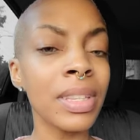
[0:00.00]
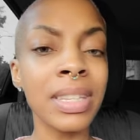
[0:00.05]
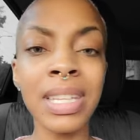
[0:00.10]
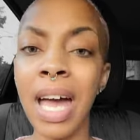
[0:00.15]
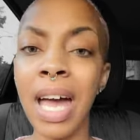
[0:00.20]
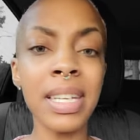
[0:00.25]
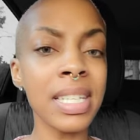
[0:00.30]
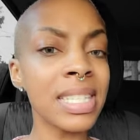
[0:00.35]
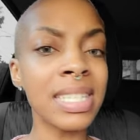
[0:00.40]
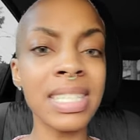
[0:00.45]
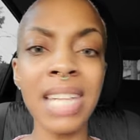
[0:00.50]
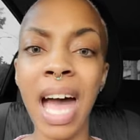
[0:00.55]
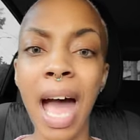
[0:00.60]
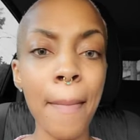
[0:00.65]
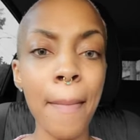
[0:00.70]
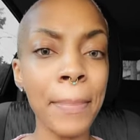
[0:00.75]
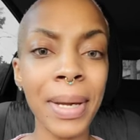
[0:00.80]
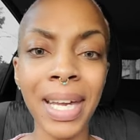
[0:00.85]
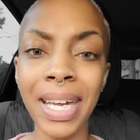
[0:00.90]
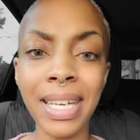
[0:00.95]
that is
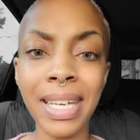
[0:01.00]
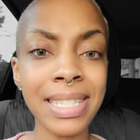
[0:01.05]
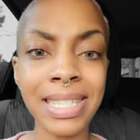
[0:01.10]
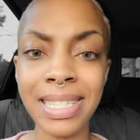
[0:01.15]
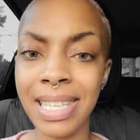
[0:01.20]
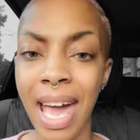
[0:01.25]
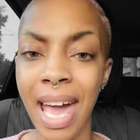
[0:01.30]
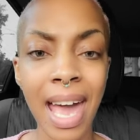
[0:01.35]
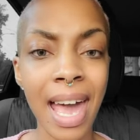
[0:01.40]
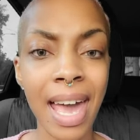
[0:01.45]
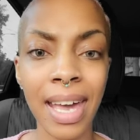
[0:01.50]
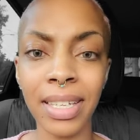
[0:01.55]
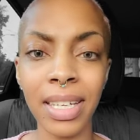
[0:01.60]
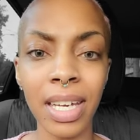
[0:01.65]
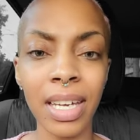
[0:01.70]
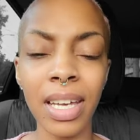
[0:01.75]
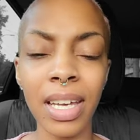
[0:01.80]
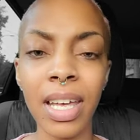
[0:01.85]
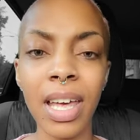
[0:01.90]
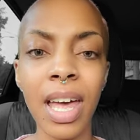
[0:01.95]
not being said
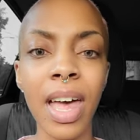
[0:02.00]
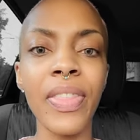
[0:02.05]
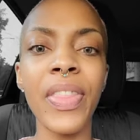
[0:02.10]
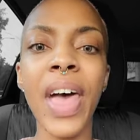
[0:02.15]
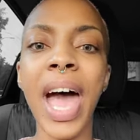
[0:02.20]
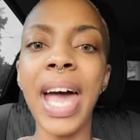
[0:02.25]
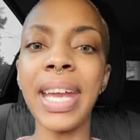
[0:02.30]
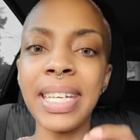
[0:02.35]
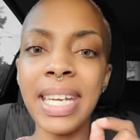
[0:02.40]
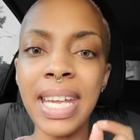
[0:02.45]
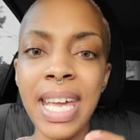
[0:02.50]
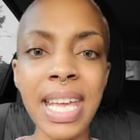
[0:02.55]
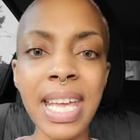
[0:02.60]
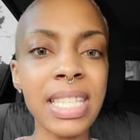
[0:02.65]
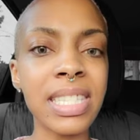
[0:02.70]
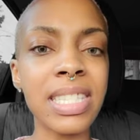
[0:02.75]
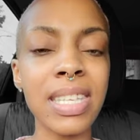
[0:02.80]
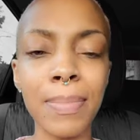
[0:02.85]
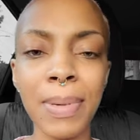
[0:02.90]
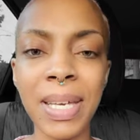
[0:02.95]
that
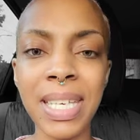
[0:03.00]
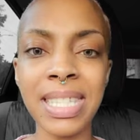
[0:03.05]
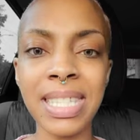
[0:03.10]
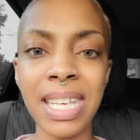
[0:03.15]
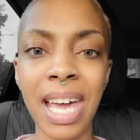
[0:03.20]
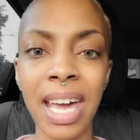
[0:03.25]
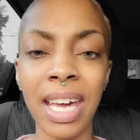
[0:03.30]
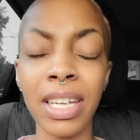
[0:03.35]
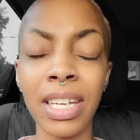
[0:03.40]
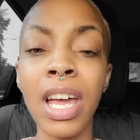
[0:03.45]
needs to be said.